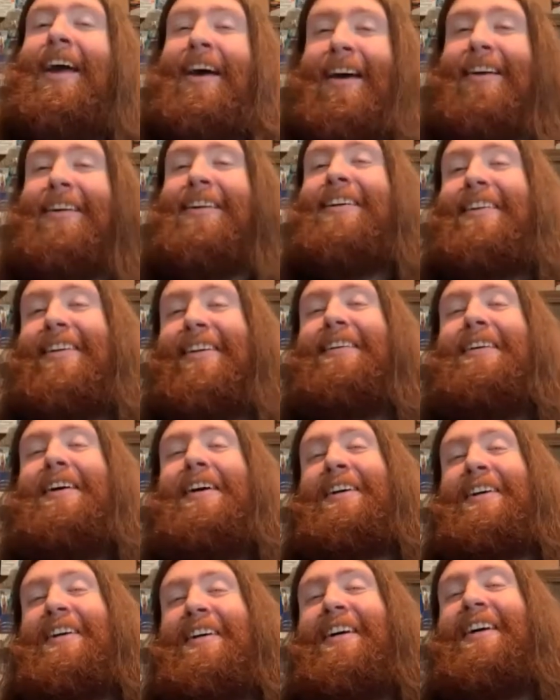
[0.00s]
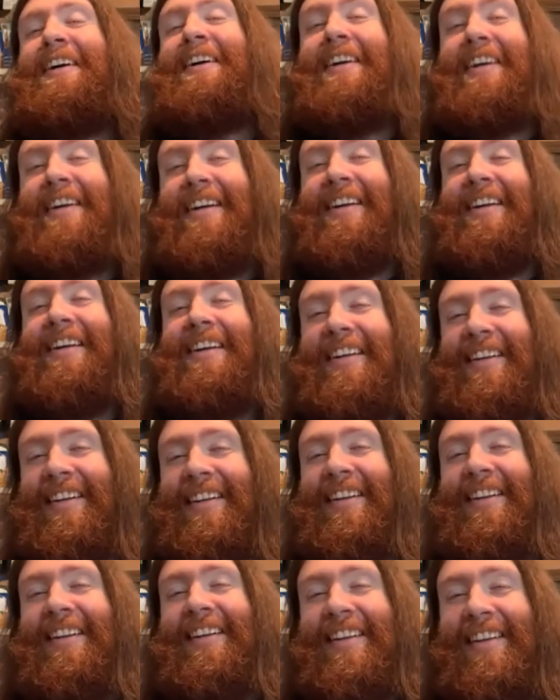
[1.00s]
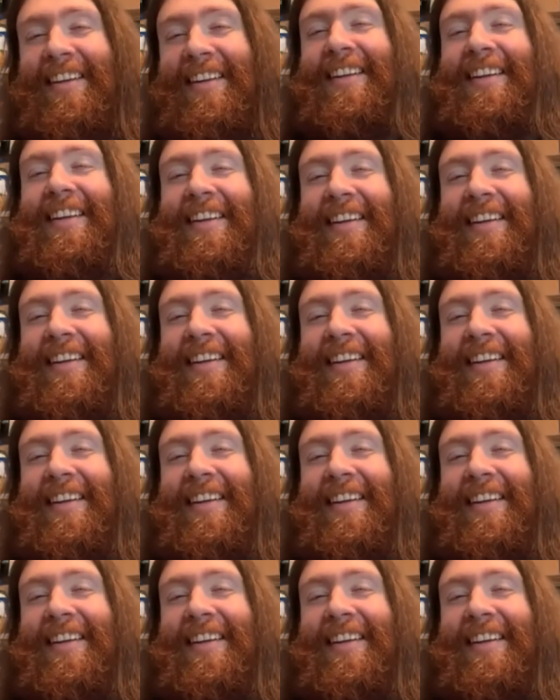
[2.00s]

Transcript: don't know if they're like really progressing us as a